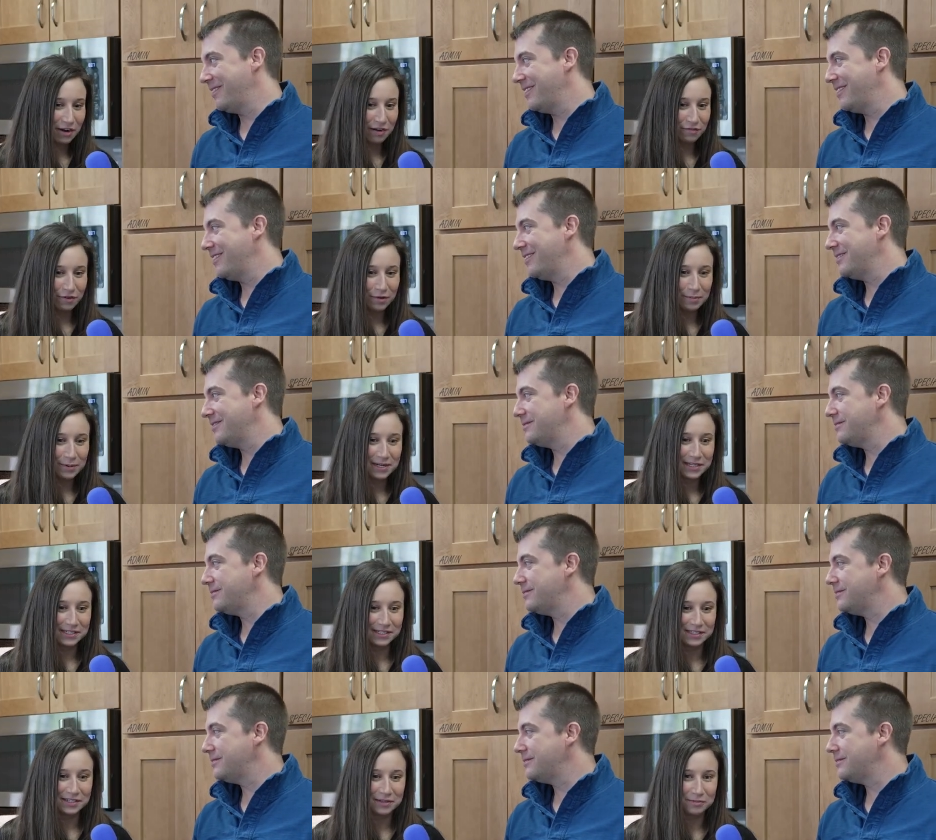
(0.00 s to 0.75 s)

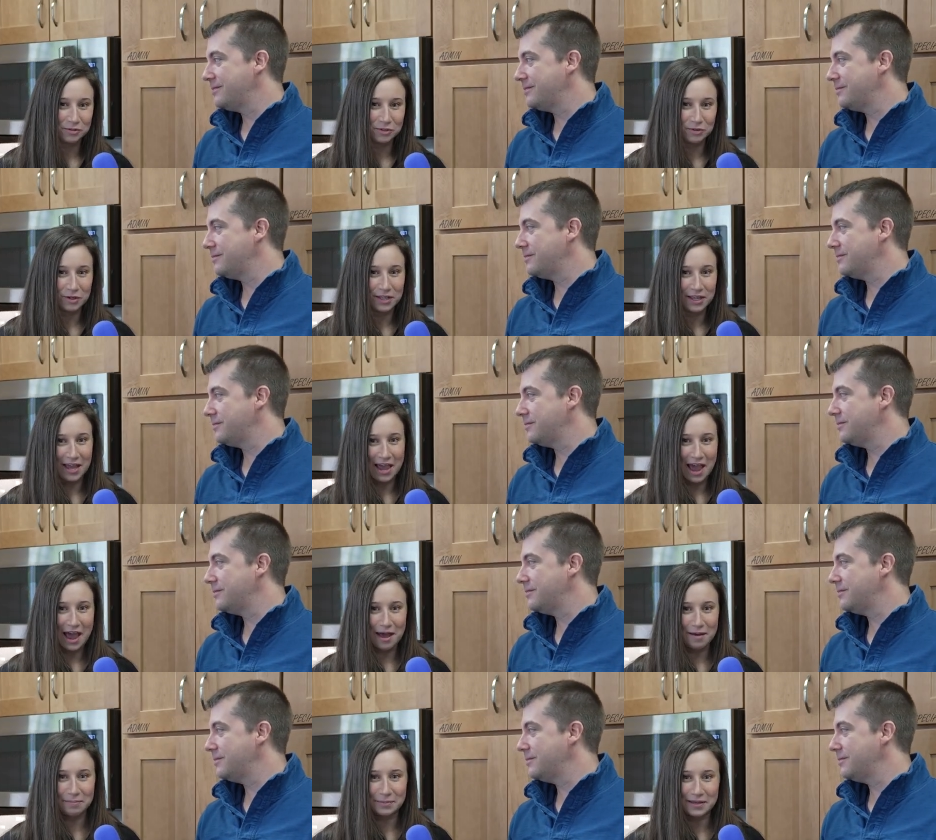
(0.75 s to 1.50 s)
Speaker 1: everybody seems really
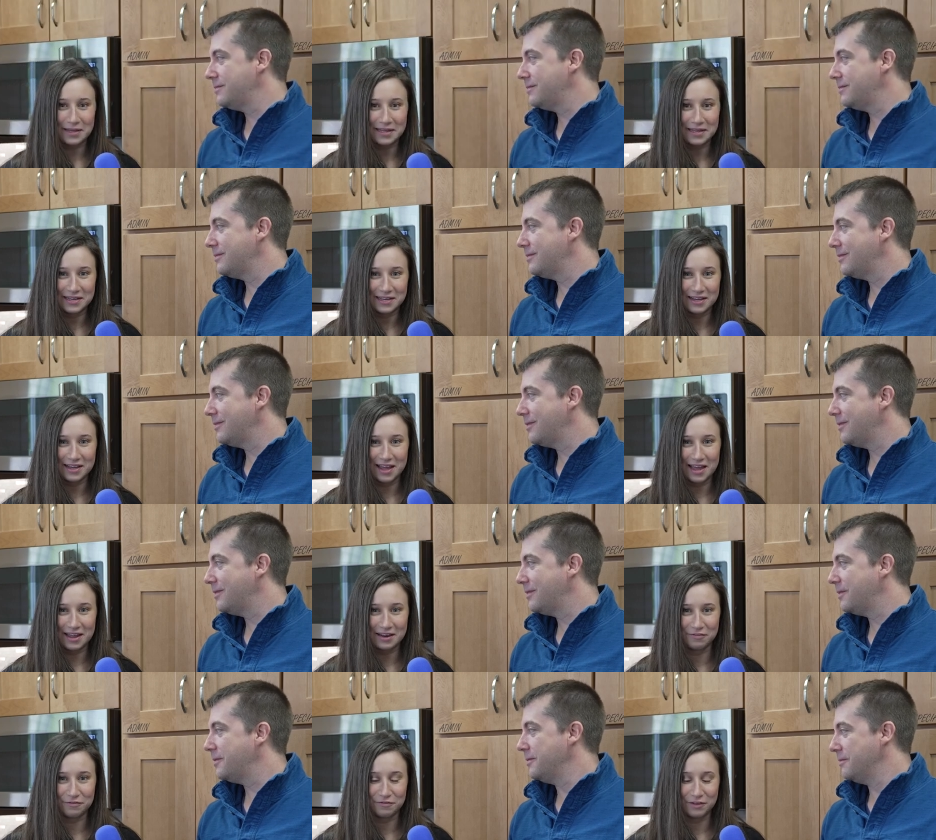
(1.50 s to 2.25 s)
happy
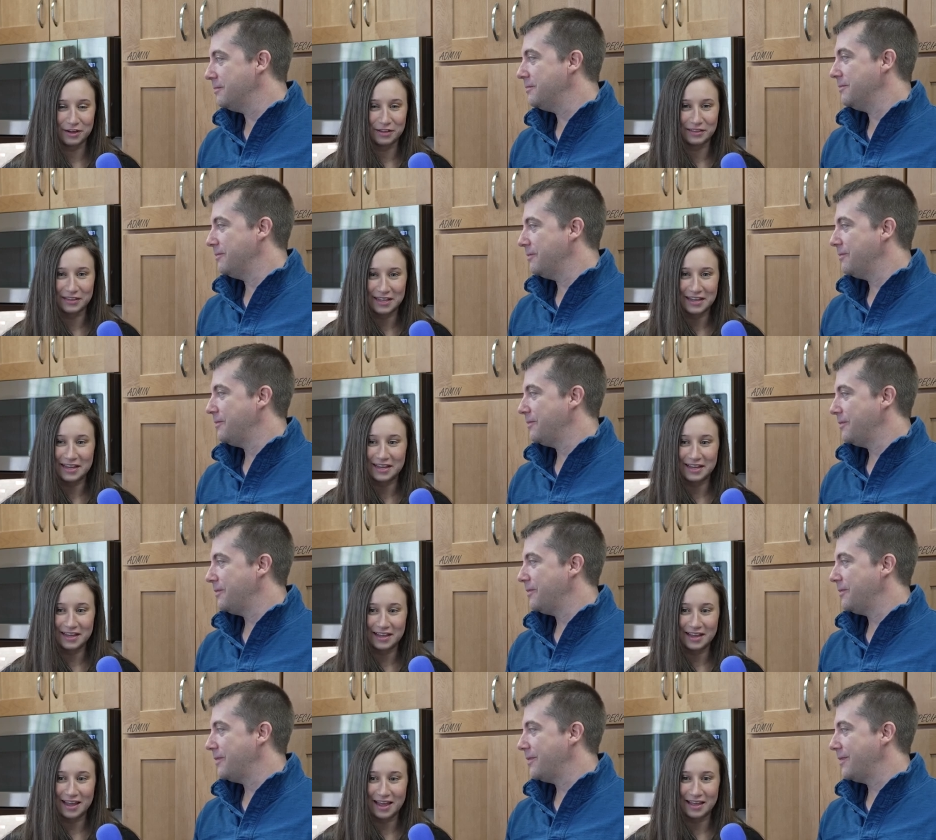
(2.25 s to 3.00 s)
and
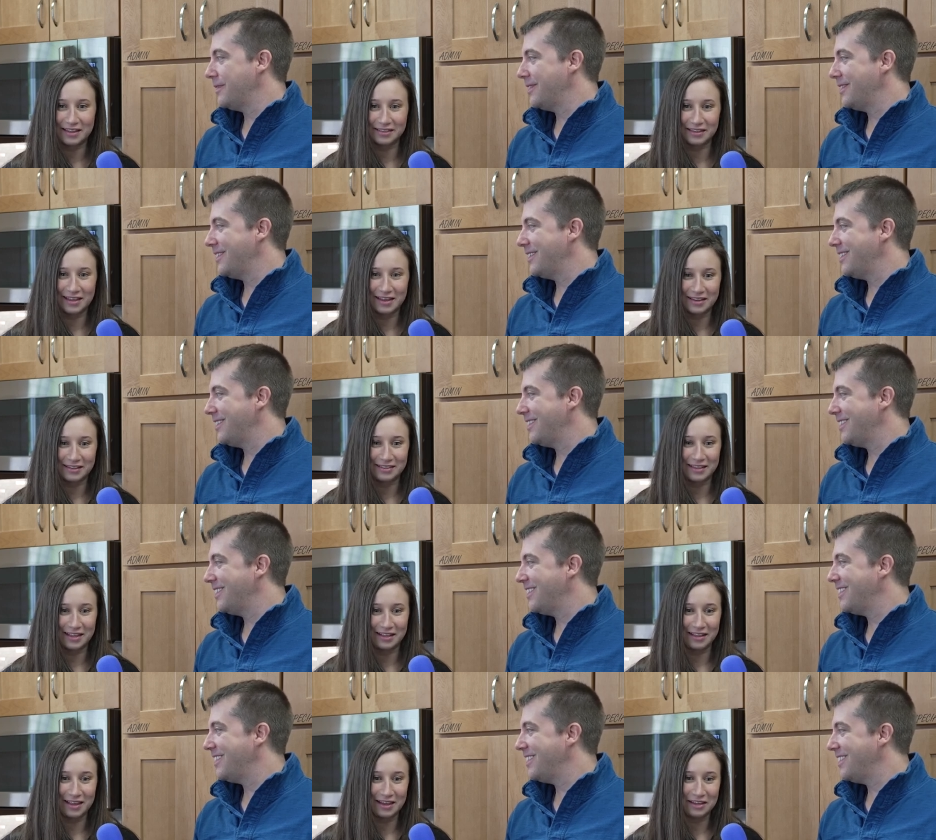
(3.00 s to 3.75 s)
friendly and
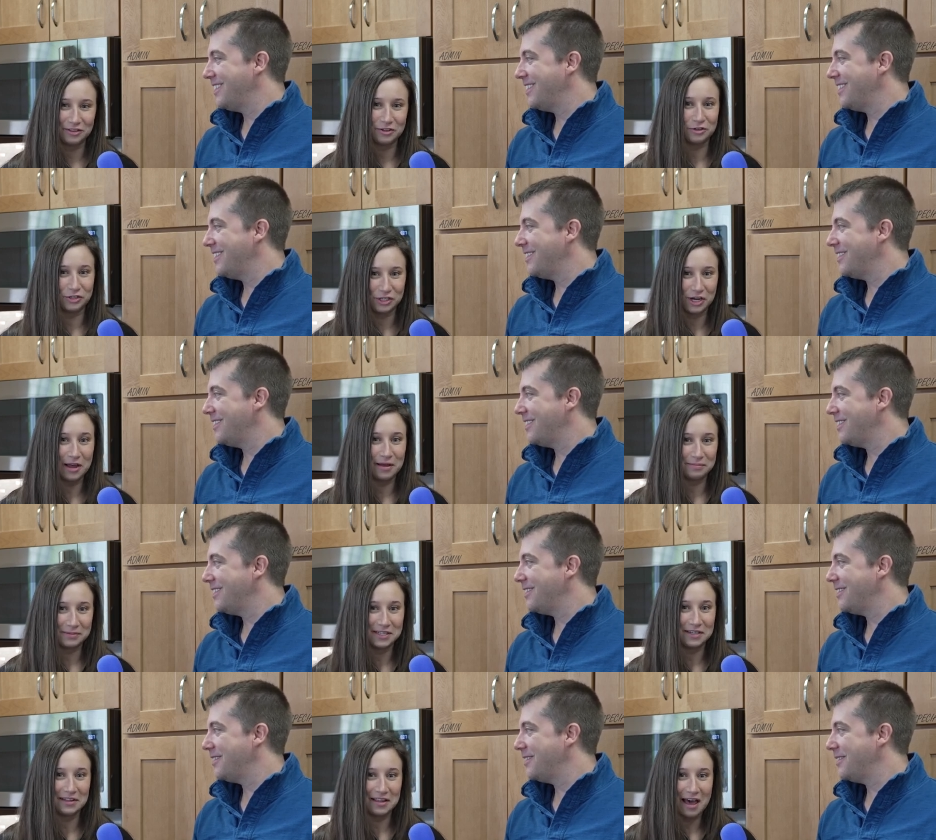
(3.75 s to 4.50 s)
like they like their
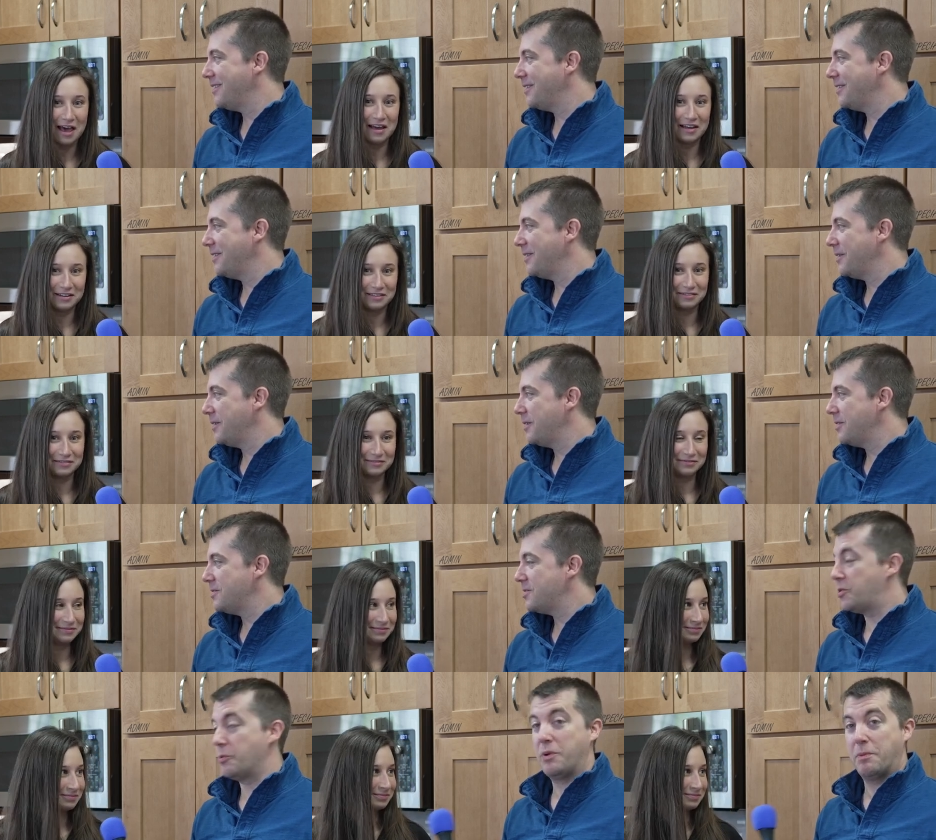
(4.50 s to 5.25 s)
jobs a lot.
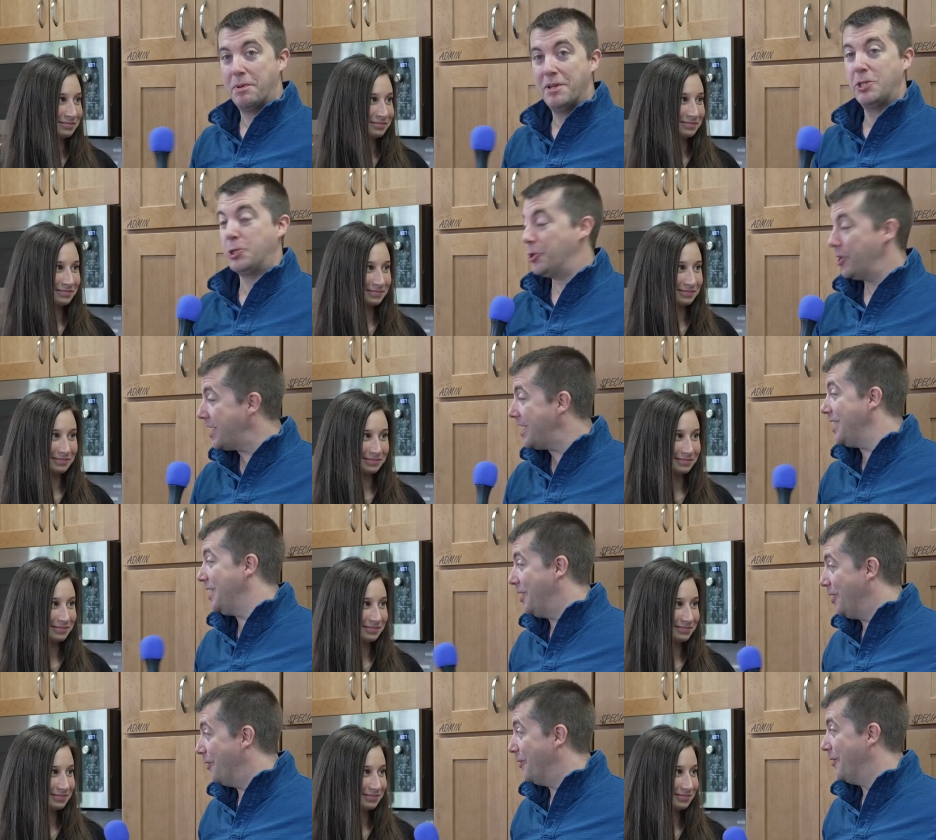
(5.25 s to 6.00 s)
Speaker 2: So we've been
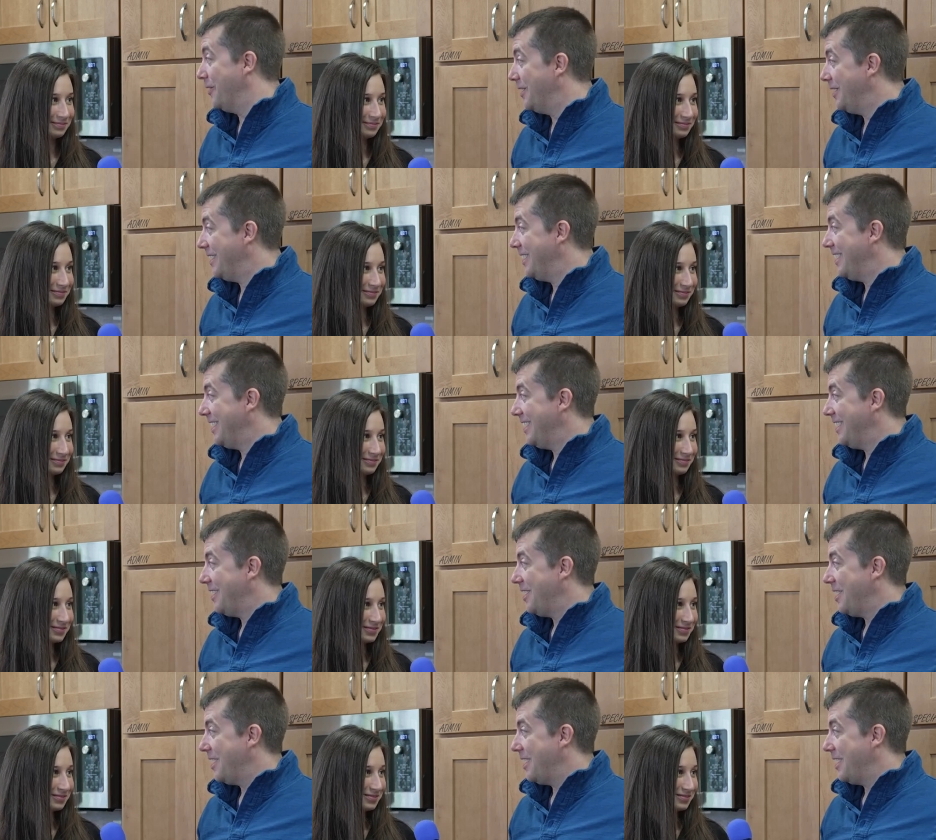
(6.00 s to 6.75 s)
tricking you
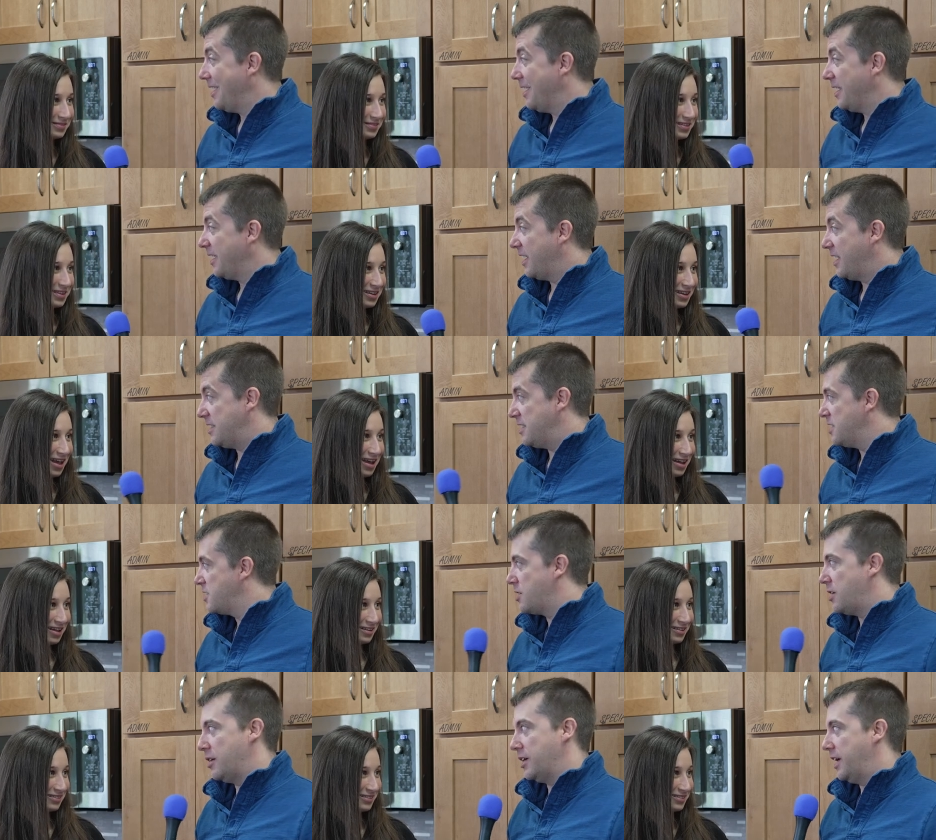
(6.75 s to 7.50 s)

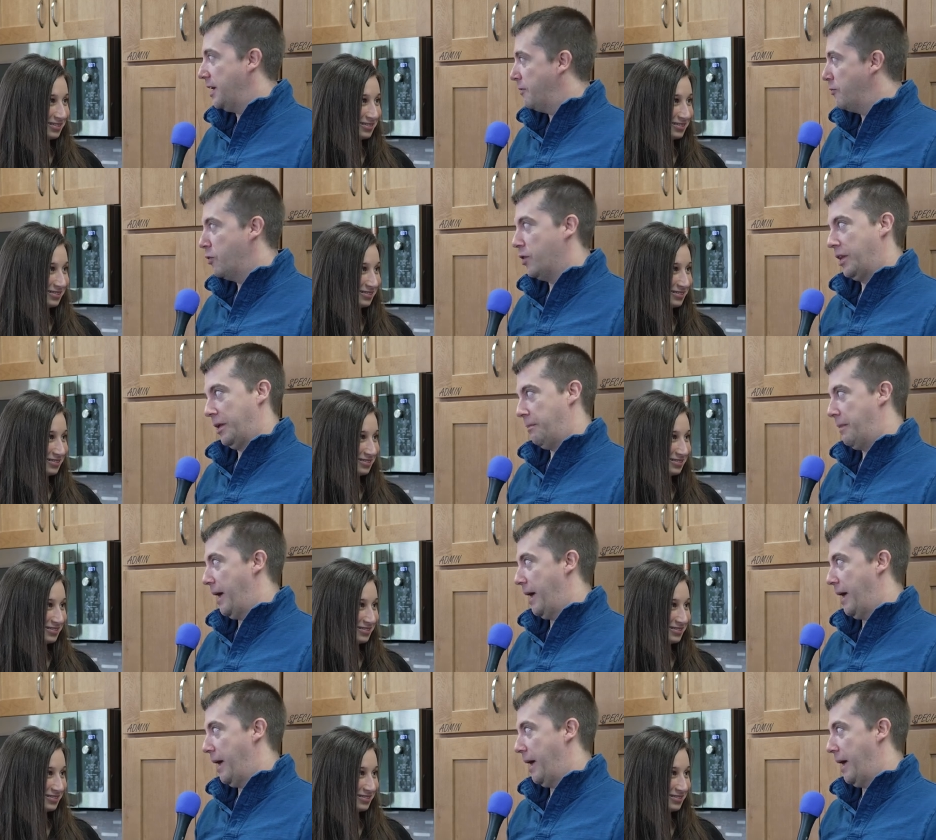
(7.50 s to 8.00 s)
because it's going to get really